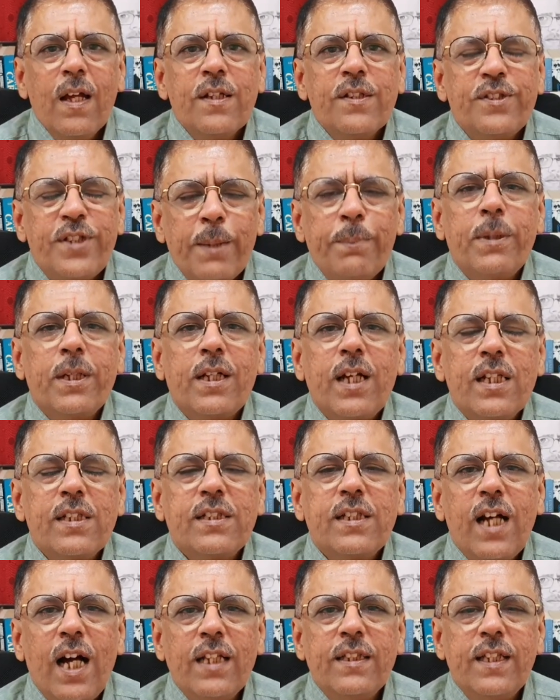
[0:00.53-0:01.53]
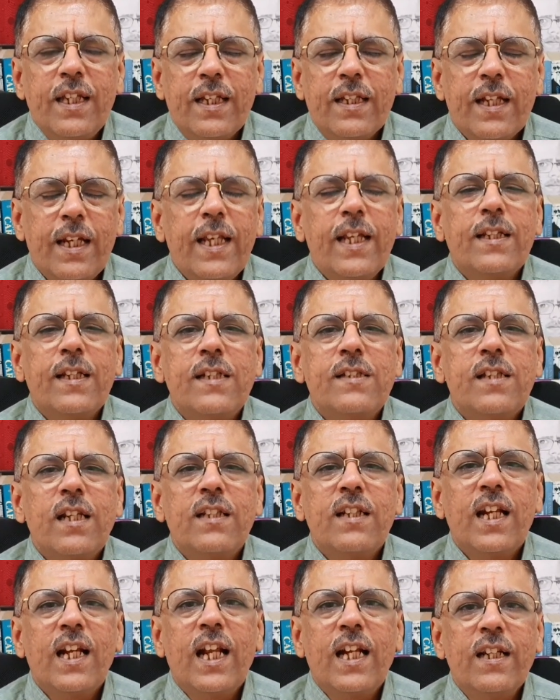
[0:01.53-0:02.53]
Jayaprakash Gandhi, career
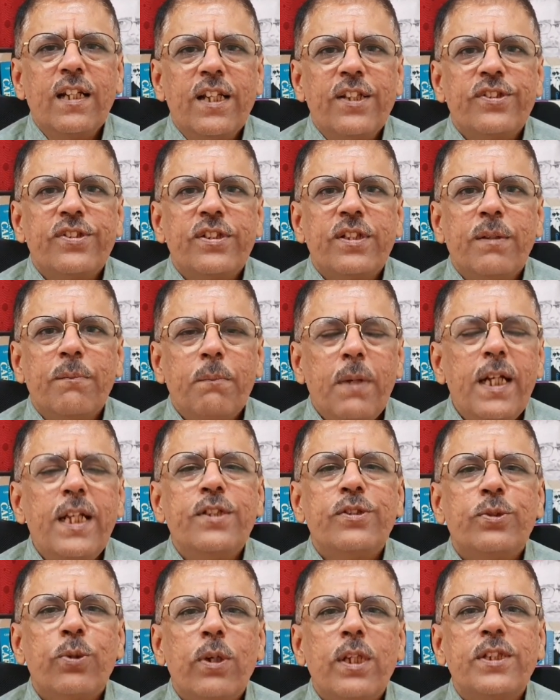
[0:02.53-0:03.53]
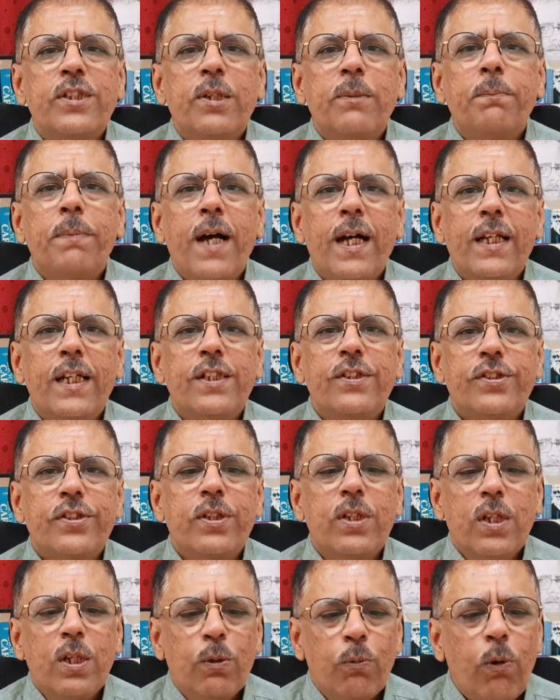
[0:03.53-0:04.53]
consultant analyst. Many students and
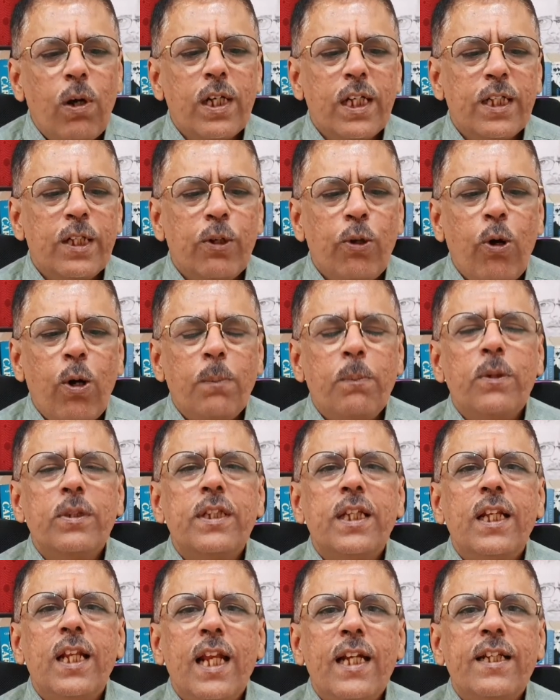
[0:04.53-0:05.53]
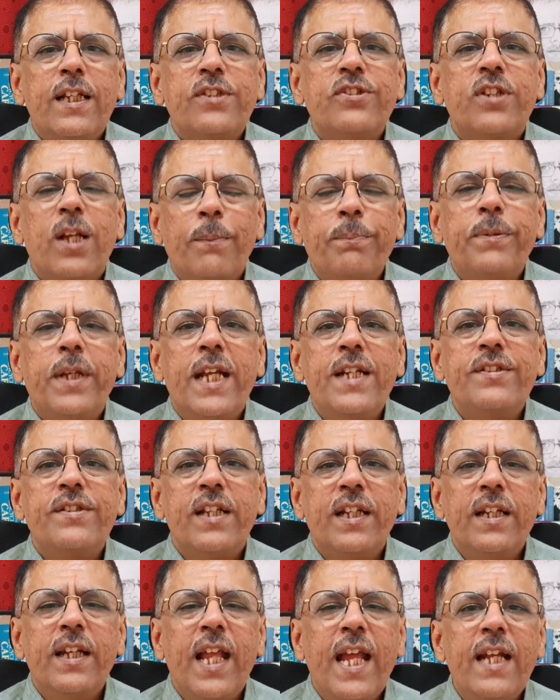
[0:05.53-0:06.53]
parents want to know about the latest updates
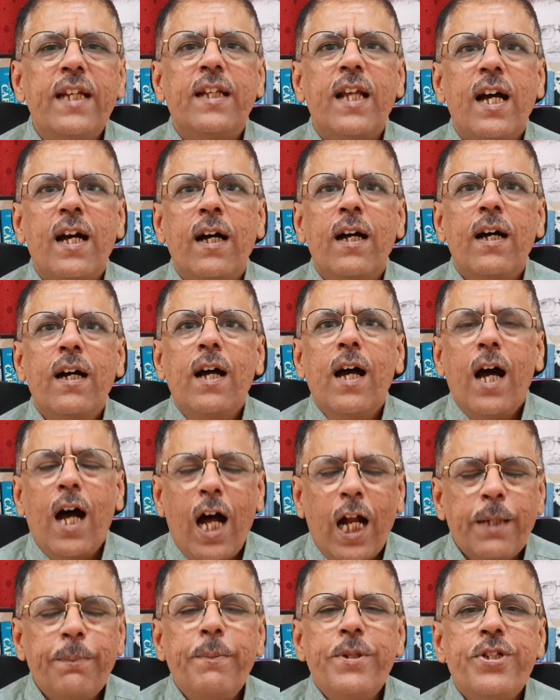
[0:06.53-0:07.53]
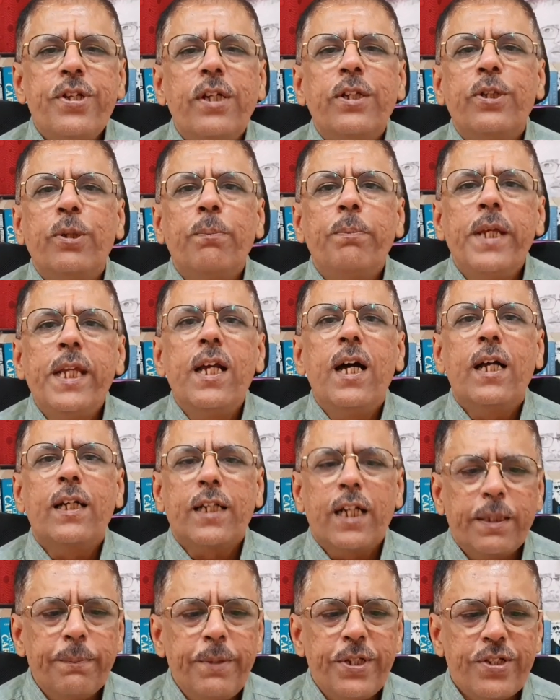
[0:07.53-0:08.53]
in NATA admission to
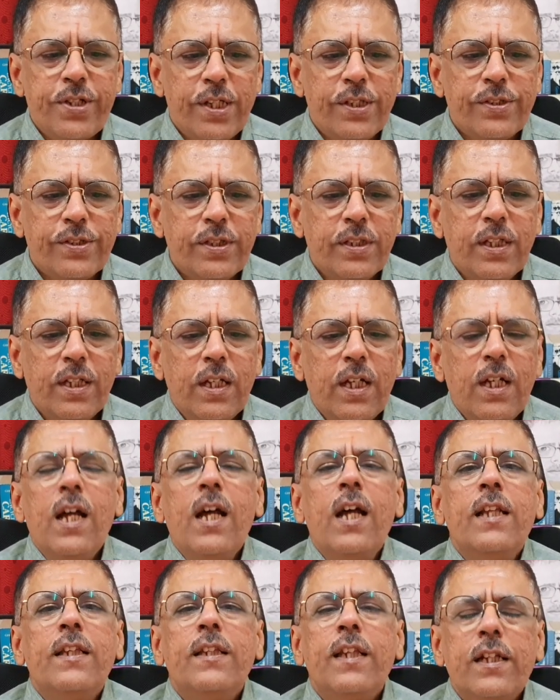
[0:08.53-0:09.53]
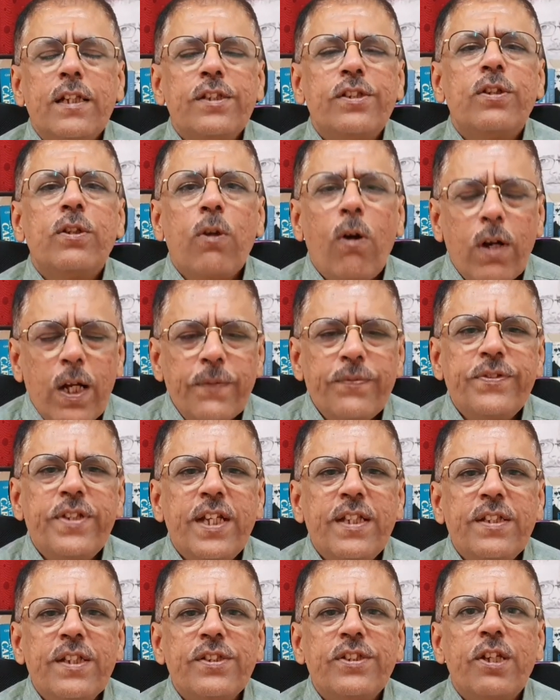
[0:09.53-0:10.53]
B.Arch admissions. There is a lot of
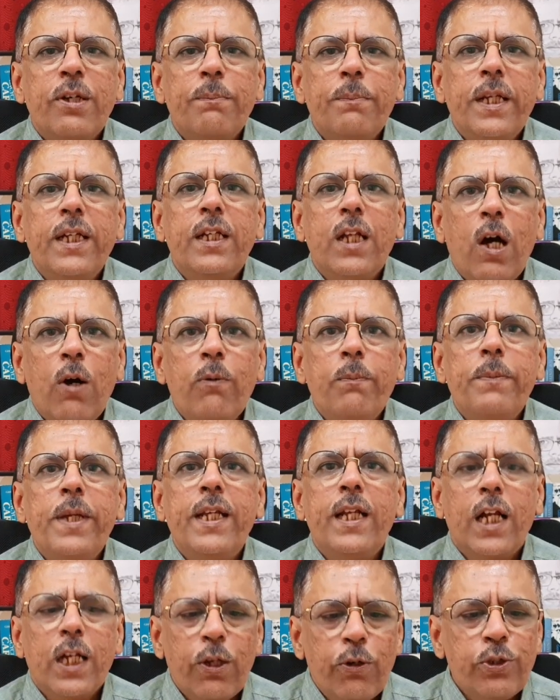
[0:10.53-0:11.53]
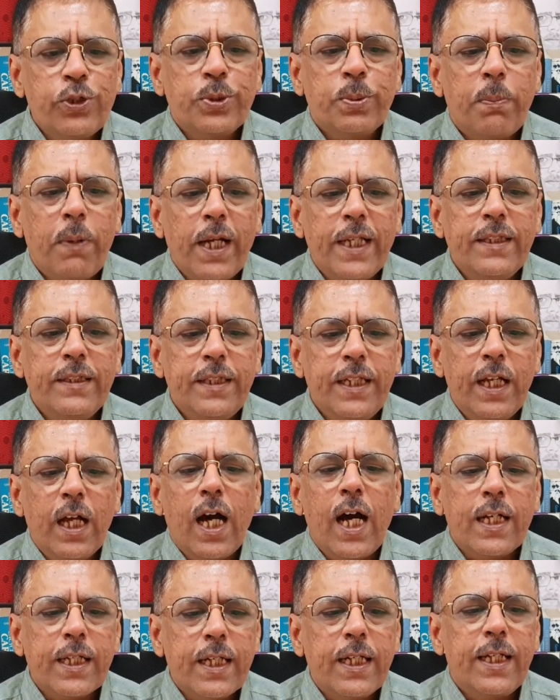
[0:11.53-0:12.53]
changes have been now been announced by the
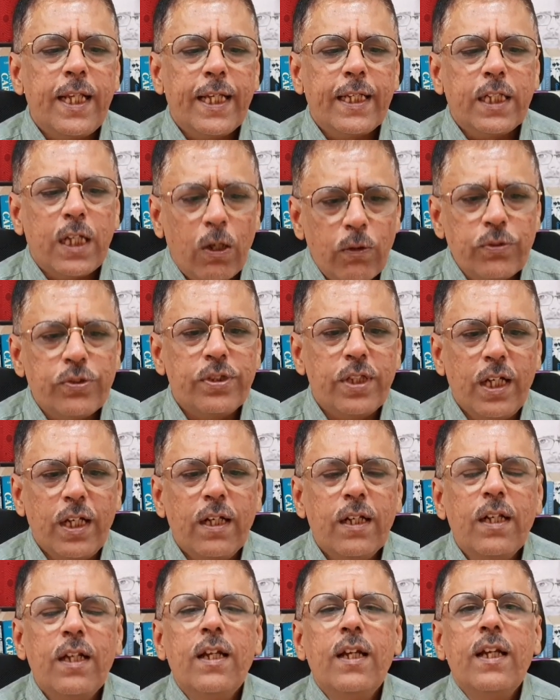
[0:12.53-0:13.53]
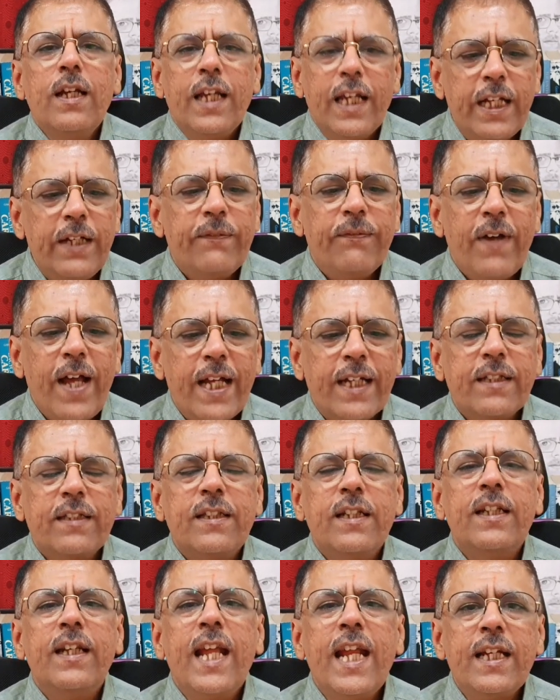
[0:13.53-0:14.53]
Architect Council. In fact,
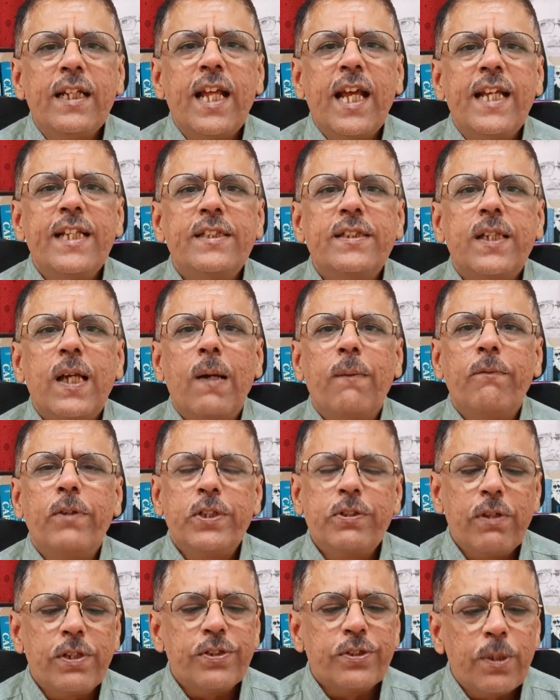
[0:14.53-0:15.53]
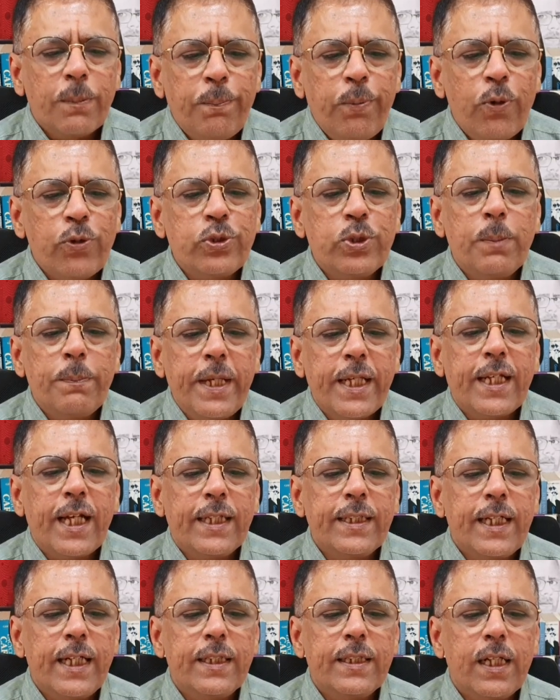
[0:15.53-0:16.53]
the NATA exam, which was supposed to be
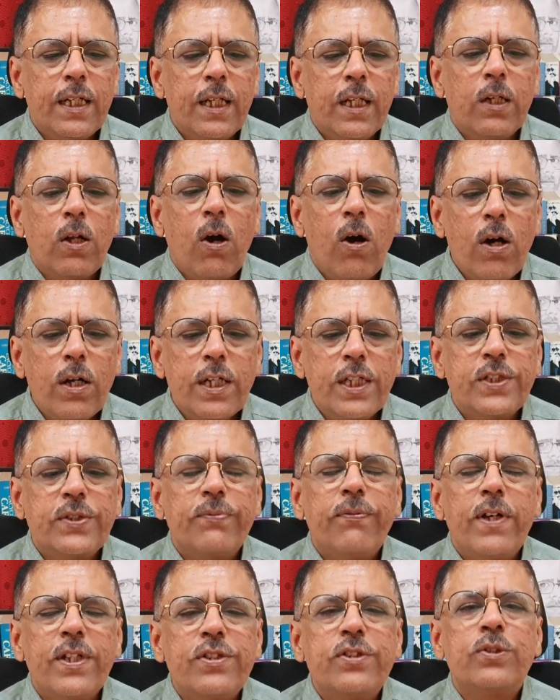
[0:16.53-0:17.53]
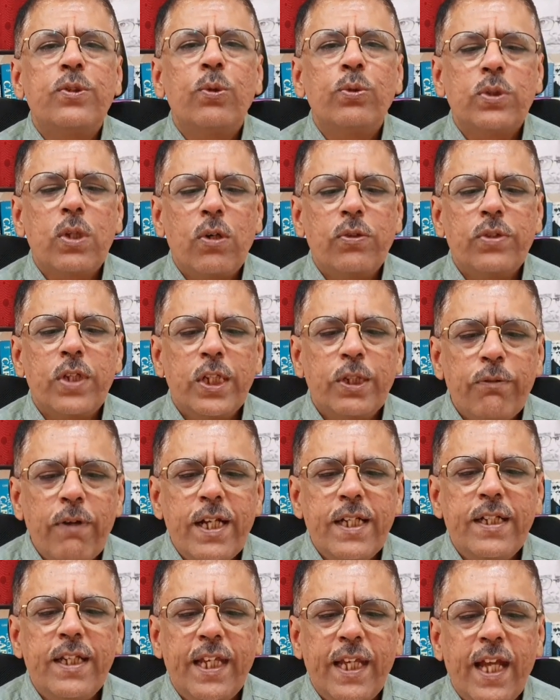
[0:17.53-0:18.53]
conducted on August 1st,
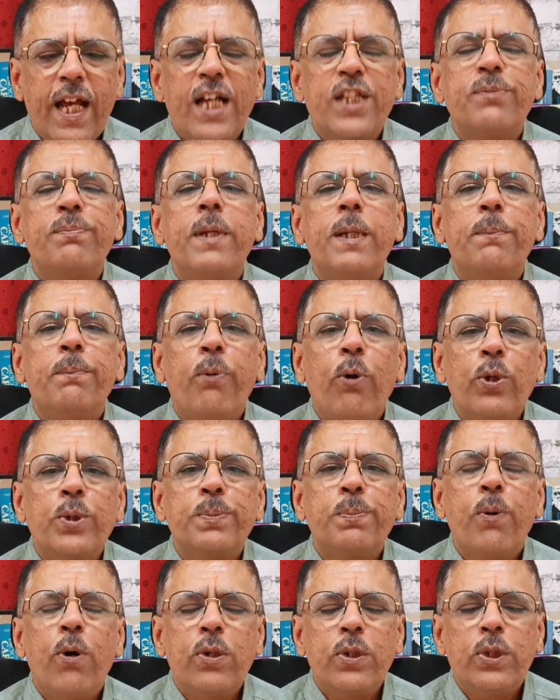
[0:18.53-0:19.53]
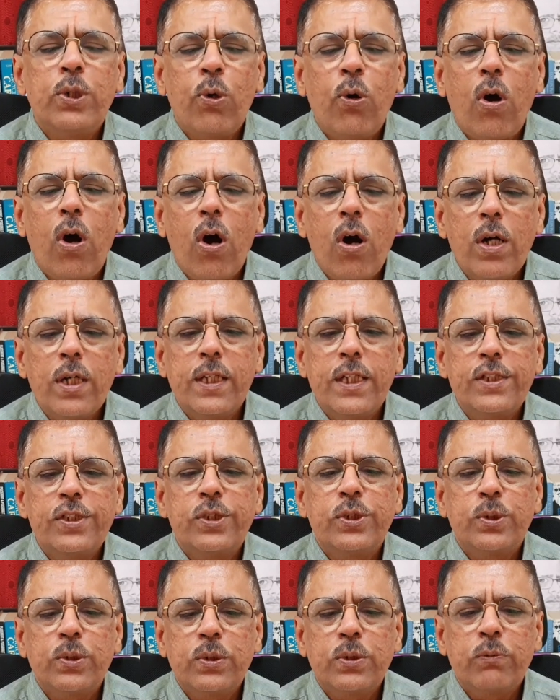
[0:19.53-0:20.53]
2020, has been postponed to
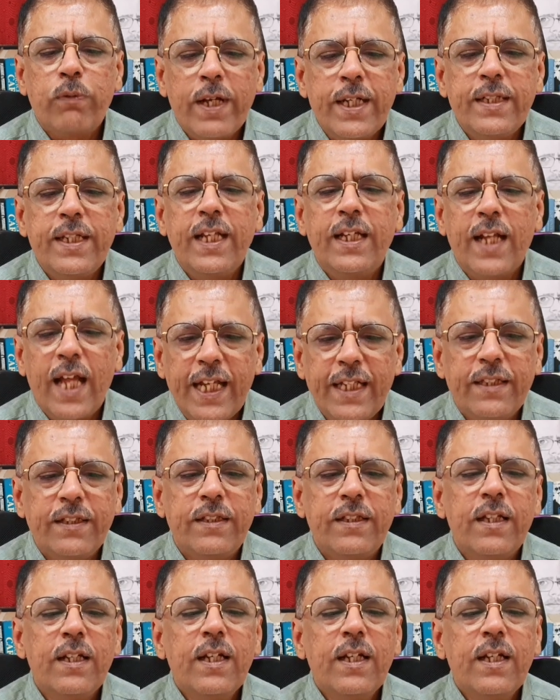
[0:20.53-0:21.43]
August 29th.